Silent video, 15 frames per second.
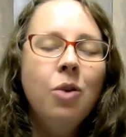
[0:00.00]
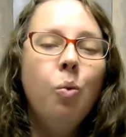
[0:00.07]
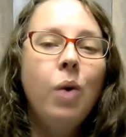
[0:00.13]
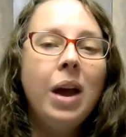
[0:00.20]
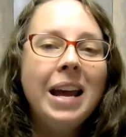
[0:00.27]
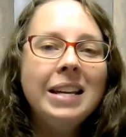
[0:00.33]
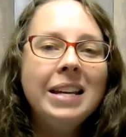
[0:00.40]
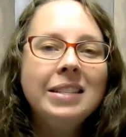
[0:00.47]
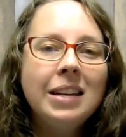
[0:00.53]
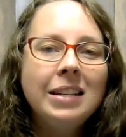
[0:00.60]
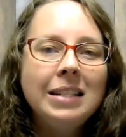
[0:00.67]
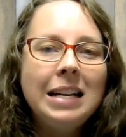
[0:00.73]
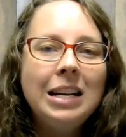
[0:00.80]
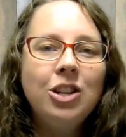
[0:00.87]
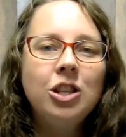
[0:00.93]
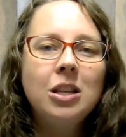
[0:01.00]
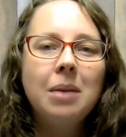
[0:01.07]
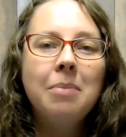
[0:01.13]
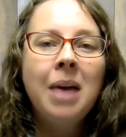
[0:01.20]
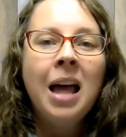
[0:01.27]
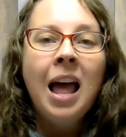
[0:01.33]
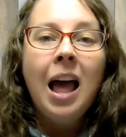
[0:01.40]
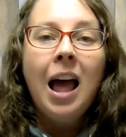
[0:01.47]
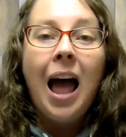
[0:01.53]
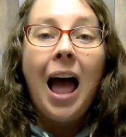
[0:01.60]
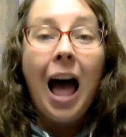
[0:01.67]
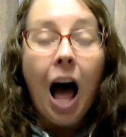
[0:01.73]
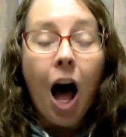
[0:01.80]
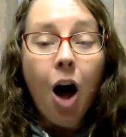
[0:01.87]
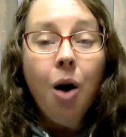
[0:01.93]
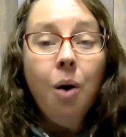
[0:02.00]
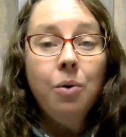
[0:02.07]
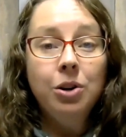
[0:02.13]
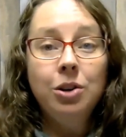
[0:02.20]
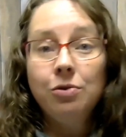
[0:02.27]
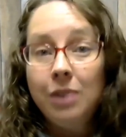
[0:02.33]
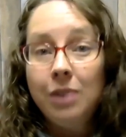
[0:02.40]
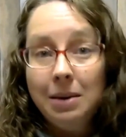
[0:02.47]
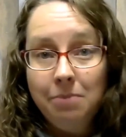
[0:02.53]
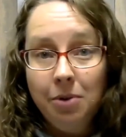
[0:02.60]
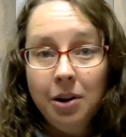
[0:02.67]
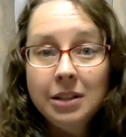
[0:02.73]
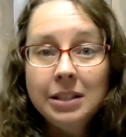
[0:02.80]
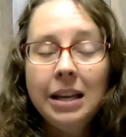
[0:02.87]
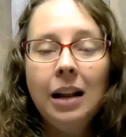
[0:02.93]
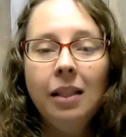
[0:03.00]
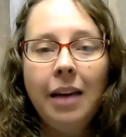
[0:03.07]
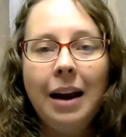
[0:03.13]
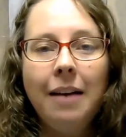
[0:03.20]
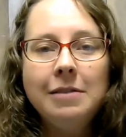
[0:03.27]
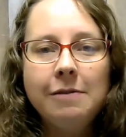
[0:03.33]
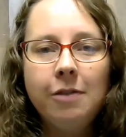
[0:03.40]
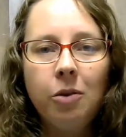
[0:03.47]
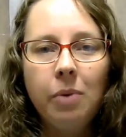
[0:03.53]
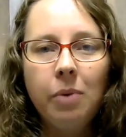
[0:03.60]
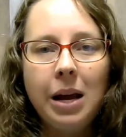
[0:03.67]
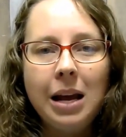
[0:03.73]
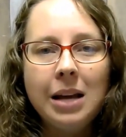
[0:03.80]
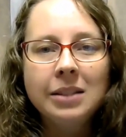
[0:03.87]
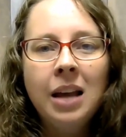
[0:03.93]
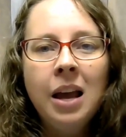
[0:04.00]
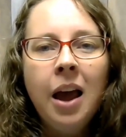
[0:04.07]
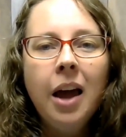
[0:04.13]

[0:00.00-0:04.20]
ways to teach them how to read books in a lot of different ways,